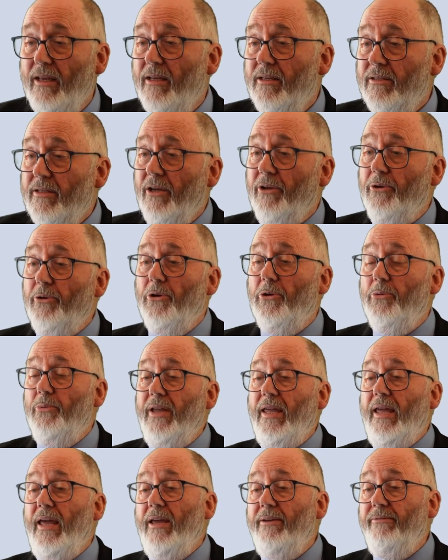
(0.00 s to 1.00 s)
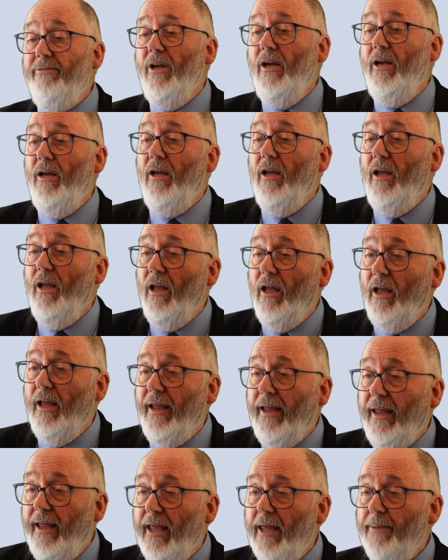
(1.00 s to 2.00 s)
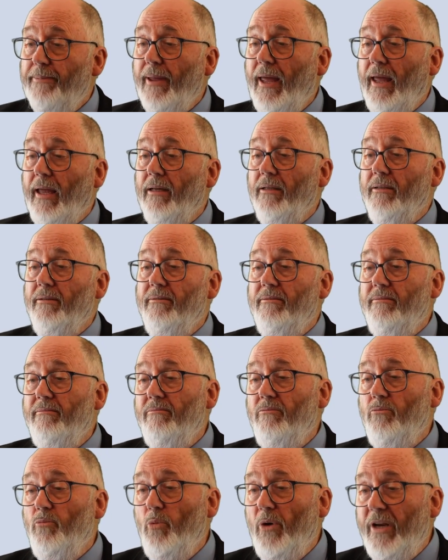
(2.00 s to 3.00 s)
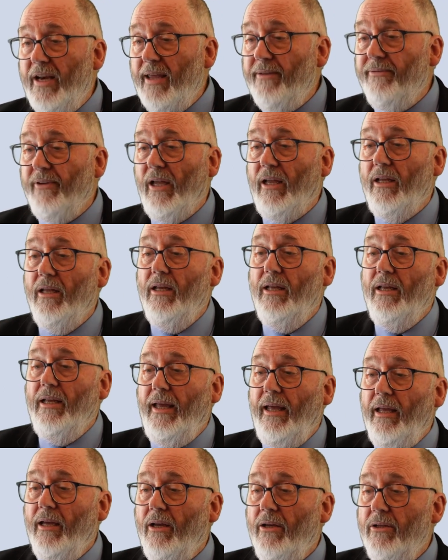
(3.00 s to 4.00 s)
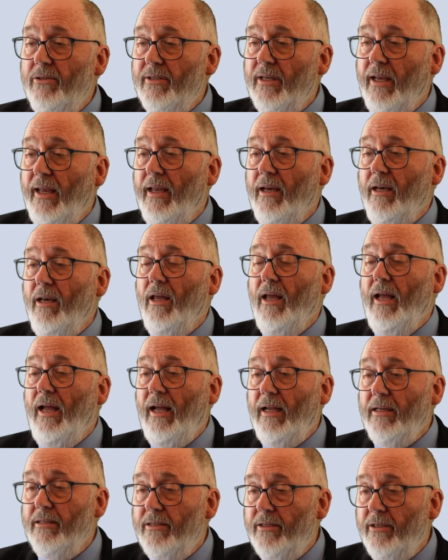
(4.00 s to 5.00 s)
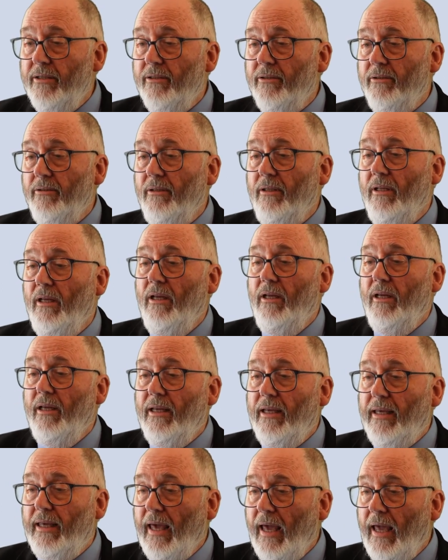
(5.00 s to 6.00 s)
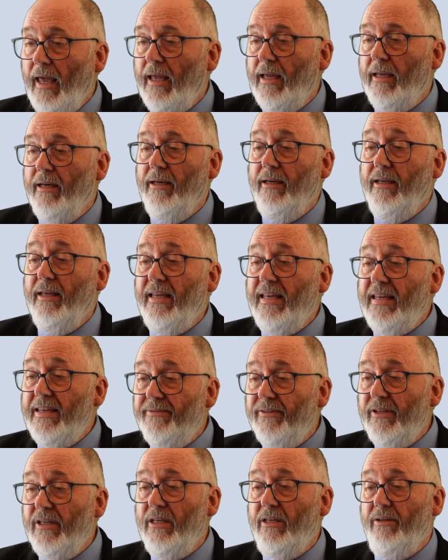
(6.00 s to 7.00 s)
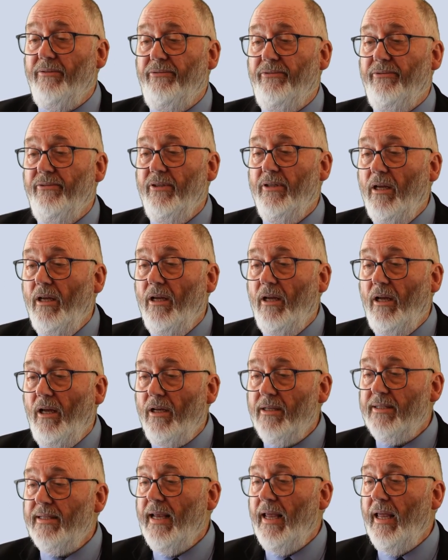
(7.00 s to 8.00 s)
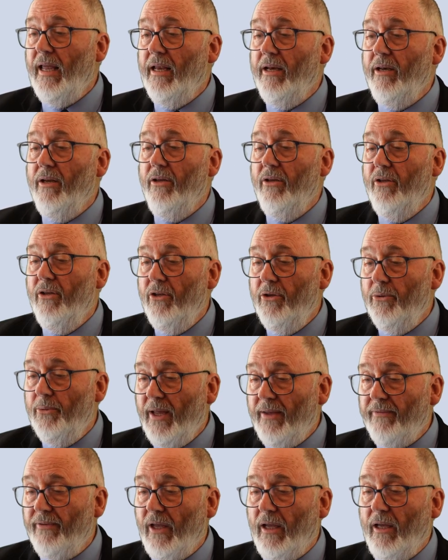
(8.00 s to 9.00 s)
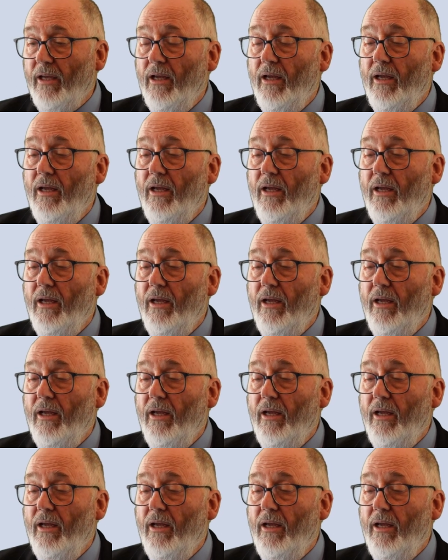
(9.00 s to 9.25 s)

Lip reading: So we have epan, whenever, heosan, until, can, even if, hosan, whoever,